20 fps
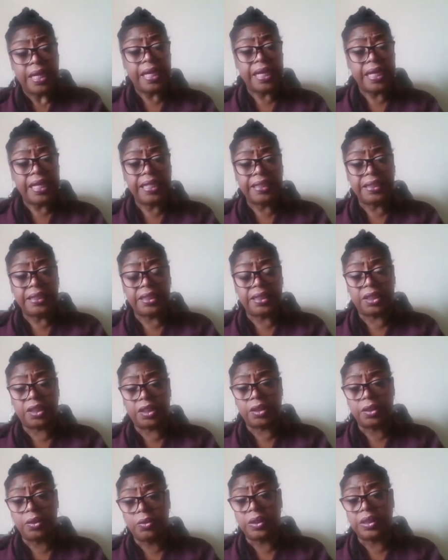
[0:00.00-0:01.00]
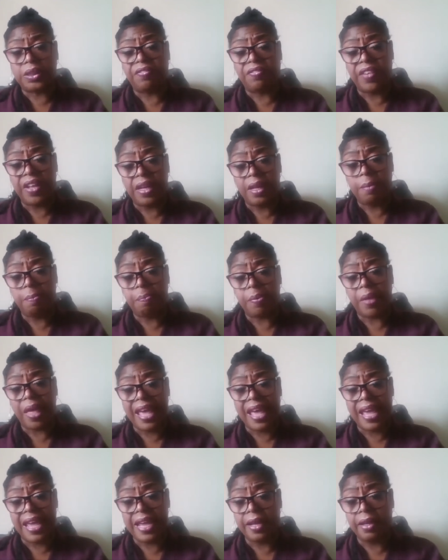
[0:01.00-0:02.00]
is to develop
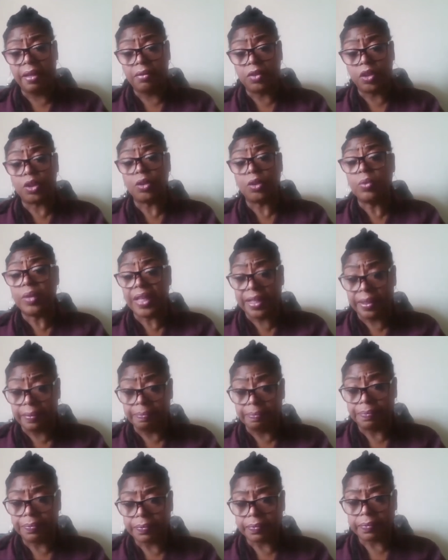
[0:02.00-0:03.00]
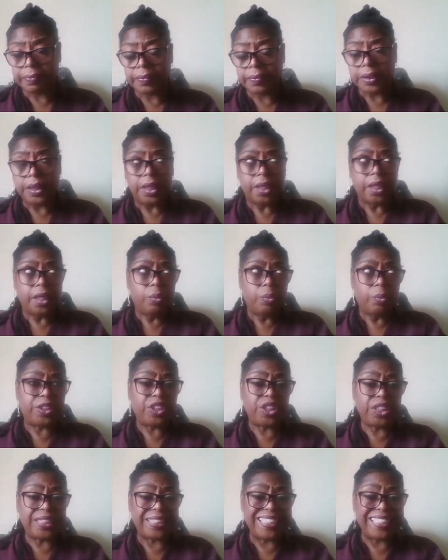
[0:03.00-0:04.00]
a toolkit, which
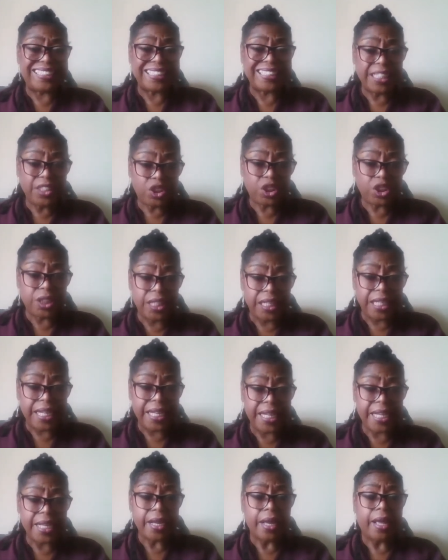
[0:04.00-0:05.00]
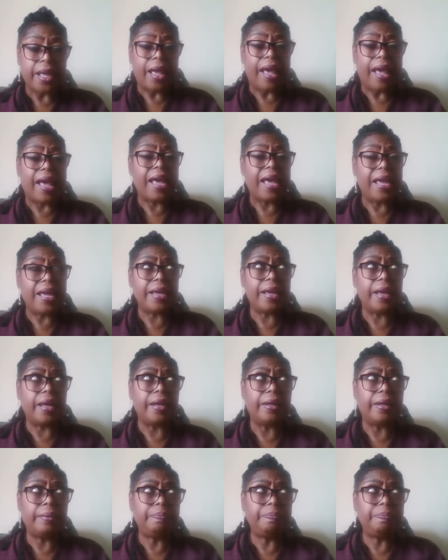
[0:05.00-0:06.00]
is essentially a
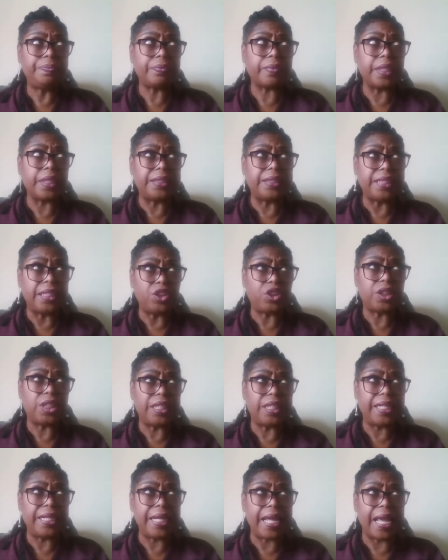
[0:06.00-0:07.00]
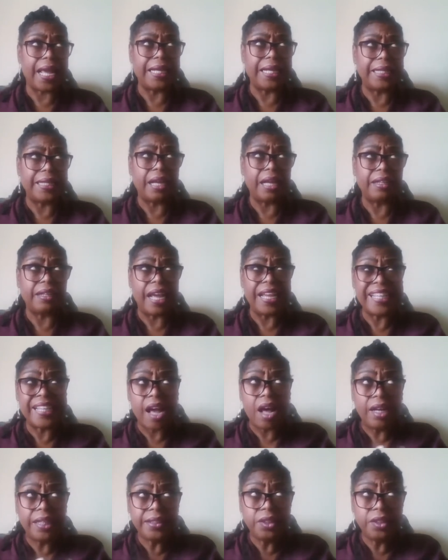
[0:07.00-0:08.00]
um, essentially a, a, a,
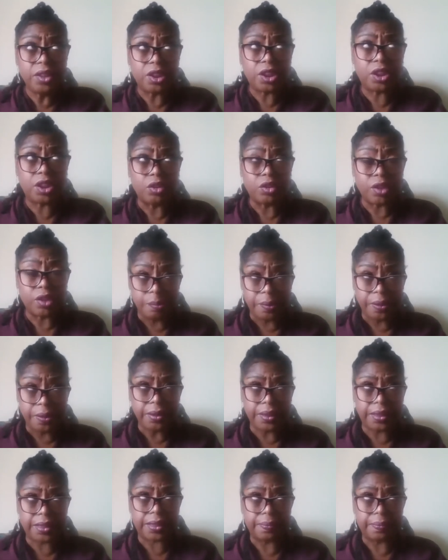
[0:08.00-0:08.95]
guidance document